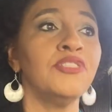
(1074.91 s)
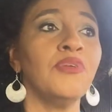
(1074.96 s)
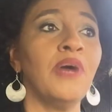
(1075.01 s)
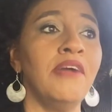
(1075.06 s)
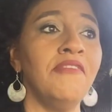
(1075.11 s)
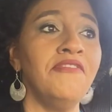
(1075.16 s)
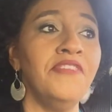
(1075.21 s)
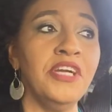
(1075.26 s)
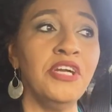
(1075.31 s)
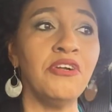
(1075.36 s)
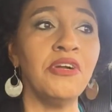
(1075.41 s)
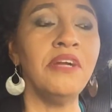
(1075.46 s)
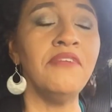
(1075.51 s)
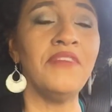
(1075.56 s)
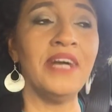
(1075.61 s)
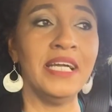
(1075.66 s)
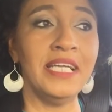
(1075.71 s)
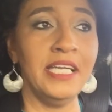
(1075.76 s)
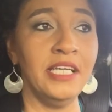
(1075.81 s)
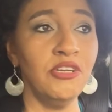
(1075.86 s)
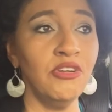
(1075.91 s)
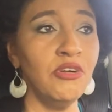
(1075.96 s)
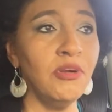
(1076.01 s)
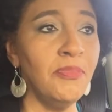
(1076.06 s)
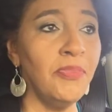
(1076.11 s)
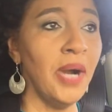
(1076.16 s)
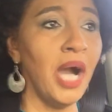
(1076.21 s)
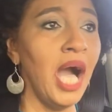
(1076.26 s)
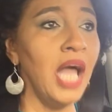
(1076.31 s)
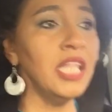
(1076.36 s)
So I figure if I get her a
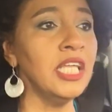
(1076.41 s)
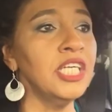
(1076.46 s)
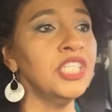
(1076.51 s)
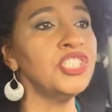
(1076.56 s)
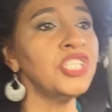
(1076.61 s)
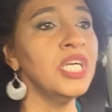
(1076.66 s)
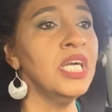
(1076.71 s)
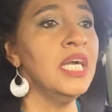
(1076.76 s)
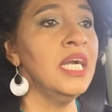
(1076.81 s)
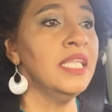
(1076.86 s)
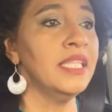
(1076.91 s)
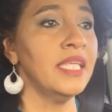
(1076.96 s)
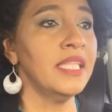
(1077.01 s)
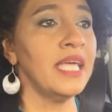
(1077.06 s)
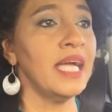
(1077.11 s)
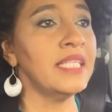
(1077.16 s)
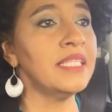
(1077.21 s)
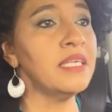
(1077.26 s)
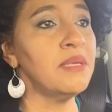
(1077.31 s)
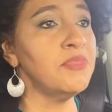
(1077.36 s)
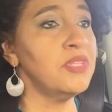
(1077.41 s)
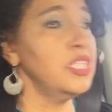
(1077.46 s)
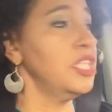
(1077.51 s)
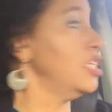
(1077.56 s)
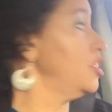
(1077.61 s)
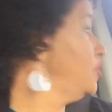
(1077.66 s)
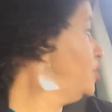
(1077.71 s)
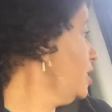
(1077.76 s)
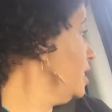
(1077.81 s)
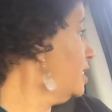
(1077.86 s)
polish, then that's something
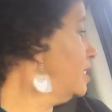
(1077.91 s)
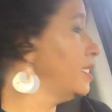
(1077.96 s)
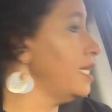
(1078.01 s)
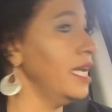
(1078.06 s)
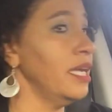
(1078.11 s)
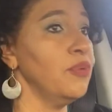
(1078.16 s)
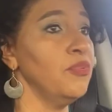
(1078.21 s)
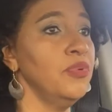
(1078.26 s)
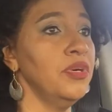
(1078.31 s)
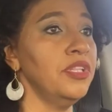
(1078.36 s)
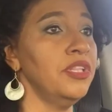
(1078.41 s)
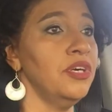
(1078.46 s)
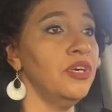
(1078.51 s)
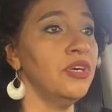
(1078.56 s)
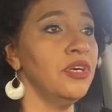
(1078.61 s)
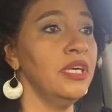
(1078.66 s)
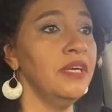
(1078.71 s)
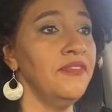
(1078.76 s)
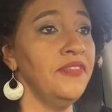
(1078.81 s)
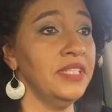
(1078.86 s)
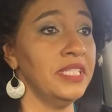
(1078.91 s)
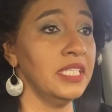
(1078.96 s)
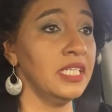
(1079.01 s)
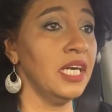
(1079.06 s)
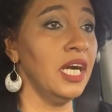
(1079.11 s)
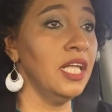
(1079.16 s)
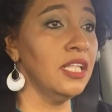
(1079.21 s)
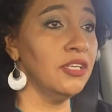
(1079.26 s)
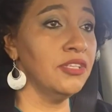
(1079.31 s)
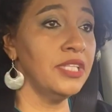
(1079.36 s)
that she can take with her if it's a
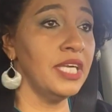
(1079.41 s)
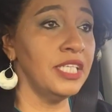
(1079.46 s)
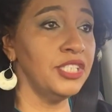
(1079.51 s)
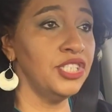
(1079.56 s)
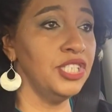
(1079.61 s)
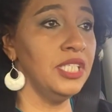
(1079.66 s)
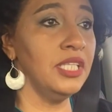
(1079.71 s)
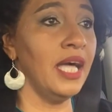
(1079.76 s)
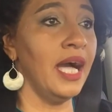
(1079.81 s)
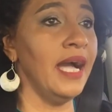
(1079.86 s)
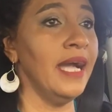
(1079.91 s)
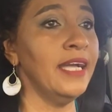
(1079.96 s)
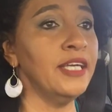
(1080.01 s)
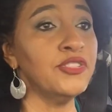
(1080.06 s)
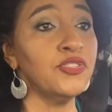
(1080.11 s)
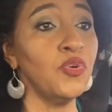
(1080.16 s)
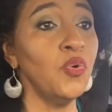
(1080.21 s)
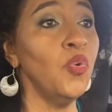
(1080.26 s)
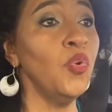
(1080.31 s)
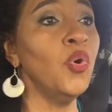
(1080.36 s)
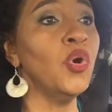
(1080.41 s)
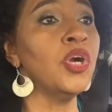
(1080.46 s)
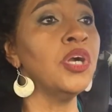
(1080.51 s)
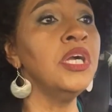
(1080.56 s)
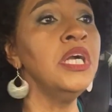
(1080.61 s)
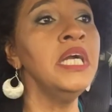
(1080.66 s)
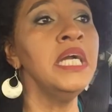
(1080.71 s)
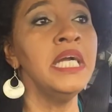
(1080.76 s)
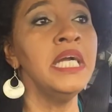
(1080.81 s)
color that she likes or